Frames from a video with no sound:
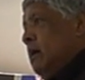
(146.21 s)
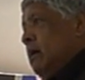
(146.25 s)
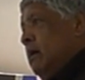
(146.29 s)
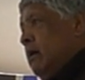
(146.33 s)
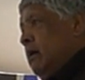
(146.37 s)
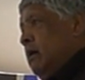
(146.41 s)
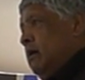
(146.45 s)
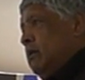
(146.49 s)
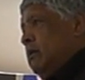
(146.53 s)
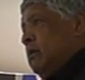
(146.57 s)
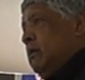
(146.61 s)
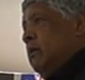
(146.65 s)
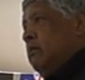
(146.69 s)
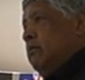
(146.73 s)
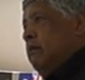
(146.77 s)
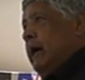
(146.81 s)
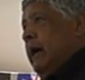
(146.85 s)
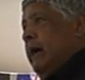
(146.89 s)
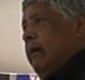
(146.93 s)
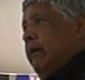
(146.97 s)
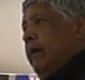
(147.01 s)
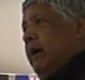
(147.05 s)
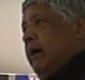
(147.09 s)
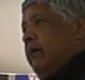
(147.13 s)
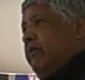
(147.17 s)
local
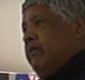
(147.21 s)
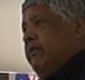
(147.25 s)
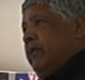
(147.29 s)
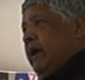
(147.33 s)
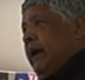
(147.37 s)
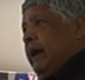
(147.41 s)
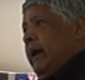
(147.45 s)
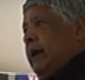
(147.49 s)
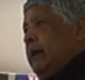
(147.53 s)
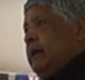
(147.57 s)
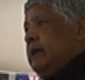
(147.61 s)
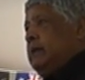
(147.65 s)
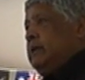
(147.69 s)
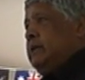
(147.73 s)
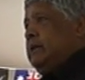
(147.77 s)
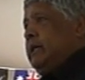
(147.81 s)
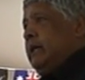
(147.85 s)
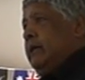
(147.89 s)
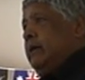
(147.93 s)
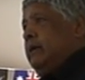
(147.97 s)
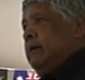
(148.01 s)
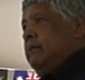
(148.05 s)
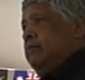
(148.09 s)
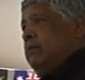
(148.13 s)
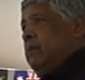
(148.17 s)
Maori affairs
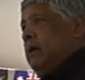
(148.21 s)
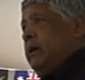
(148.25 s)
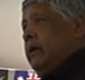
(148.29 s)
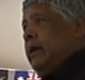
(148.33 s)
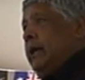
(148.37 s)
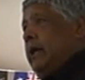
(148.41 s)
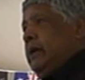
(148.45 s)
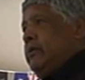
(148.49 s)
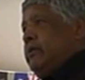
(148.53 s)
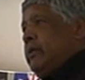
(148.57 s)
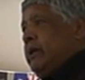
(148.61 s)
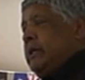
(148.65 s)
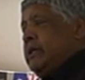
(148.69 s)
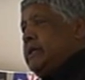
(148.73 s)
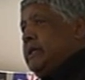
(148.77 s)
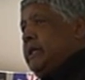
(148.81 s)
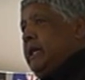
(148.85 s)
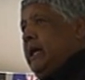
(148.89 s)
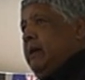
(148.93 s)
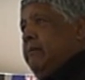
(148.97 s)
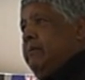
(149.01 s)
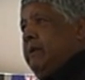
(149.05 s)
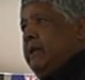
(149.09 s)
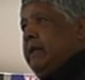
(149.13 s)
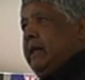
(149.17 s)
and Māori
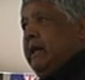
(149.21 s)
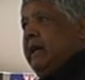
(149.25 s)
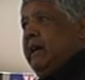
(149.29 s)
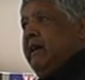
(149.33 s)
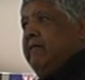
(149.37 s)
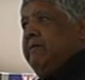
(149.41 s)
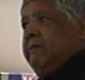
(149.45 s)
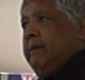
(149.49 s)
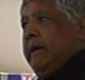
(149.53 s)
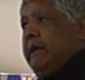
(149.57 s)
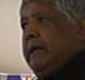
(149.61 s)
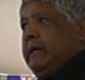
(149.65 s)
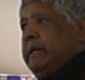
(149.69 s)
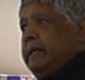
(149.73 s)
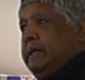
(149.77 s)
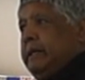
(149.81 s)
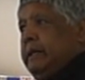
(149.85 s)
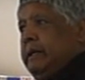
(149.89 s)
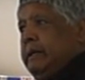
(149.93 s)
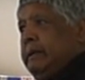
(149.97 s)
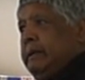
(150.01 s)
trustee, but the government.